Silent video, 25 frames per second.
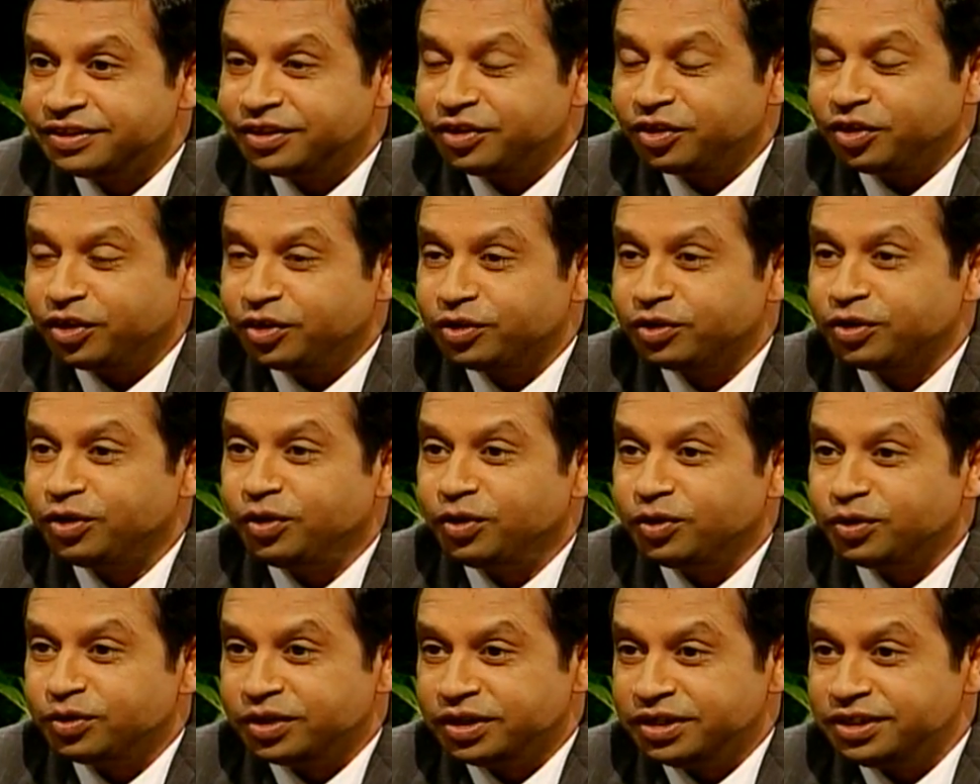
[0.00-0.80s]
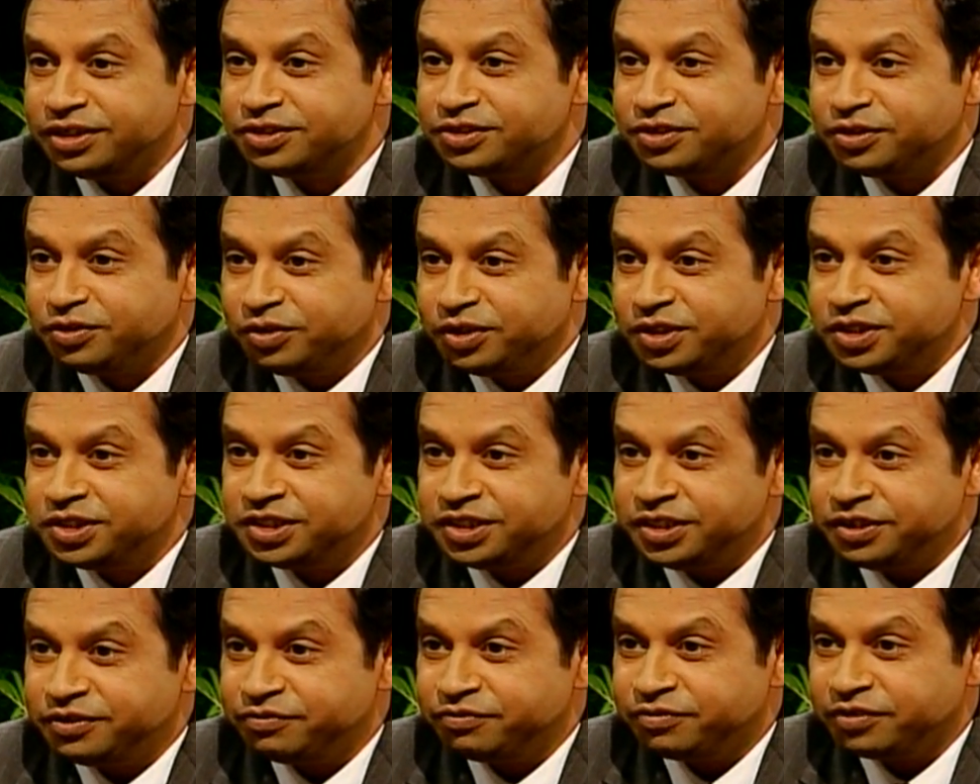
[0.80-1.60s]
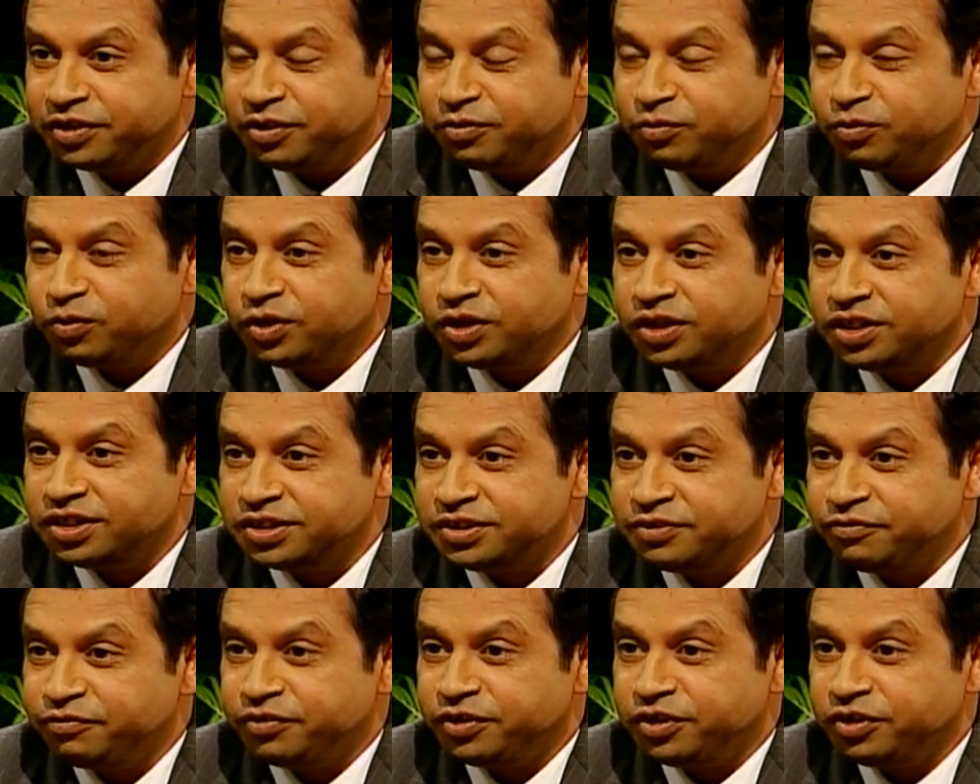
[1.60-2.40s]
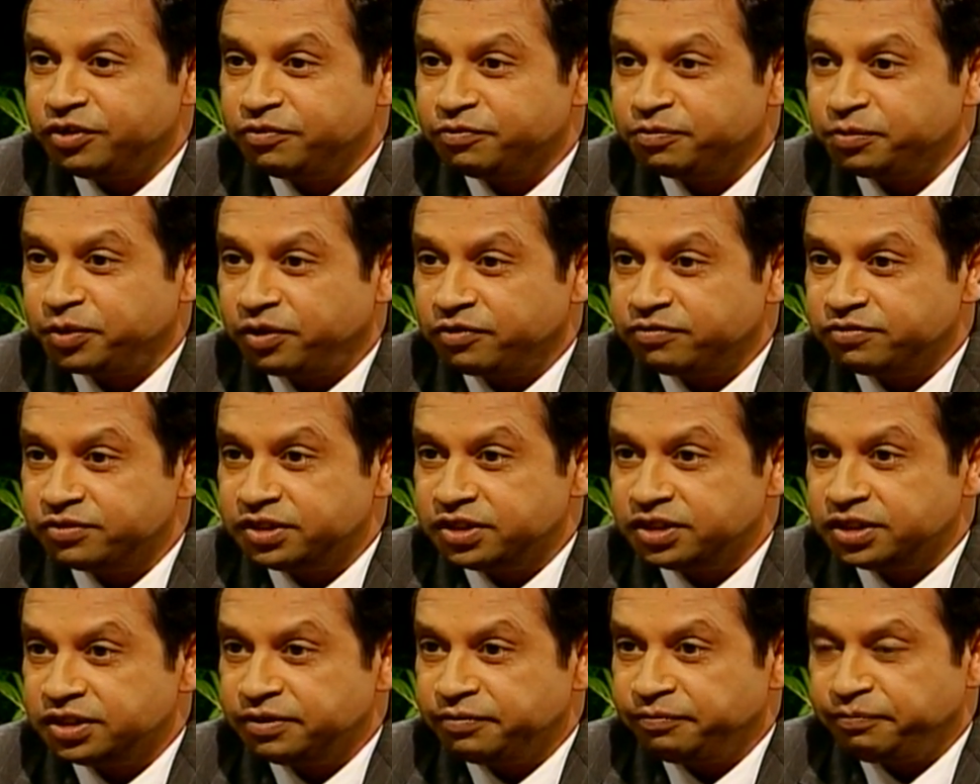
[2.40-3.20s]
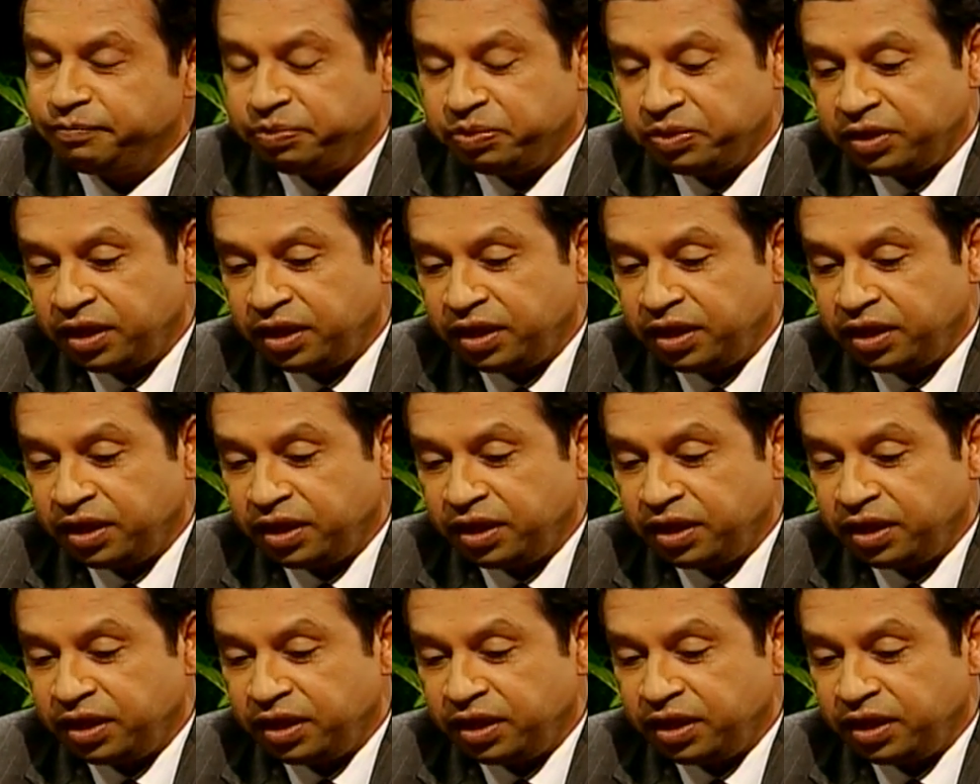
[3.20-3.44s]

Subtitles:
that our goal is to achieve a world free of poverty.